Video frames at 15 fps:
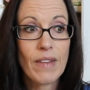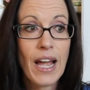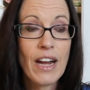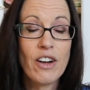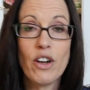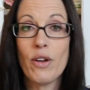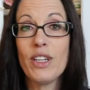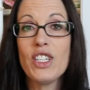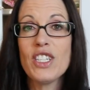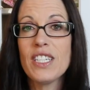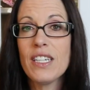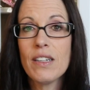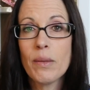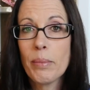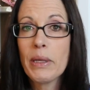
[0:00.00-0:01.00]
I don't know, it just
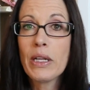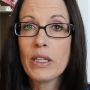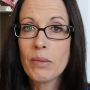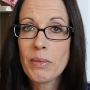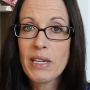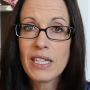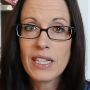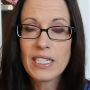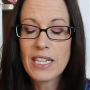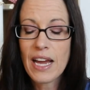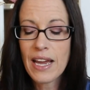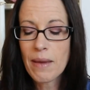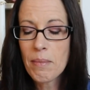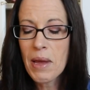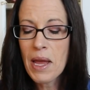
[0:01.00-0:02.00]
didn't appeal to me at the
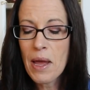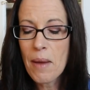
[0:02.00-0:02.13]
time.